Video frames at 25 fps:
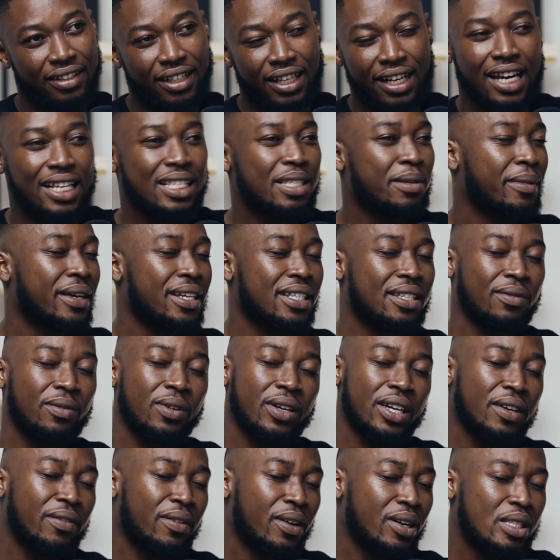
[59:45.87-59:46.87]
and asking myself,
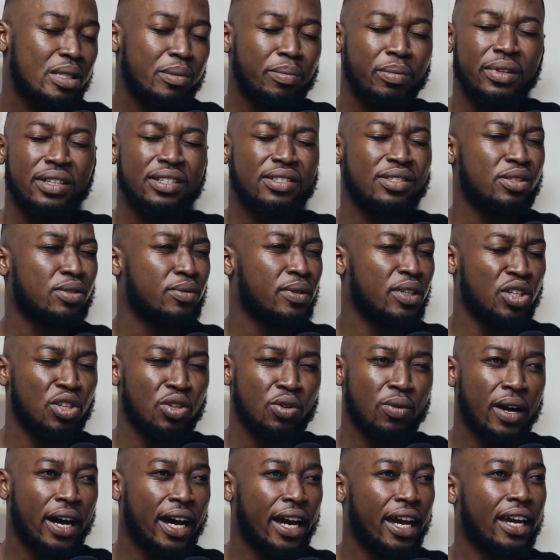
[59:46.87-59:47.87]
okay, if I had to put this into a
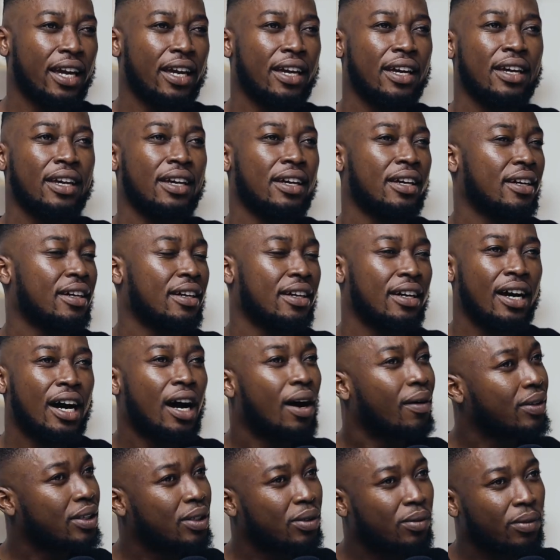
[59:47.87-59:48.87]
UI,
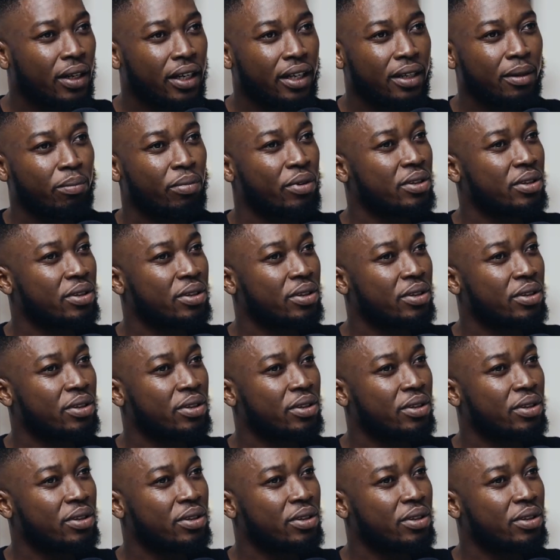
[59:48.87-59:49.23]
how would it work?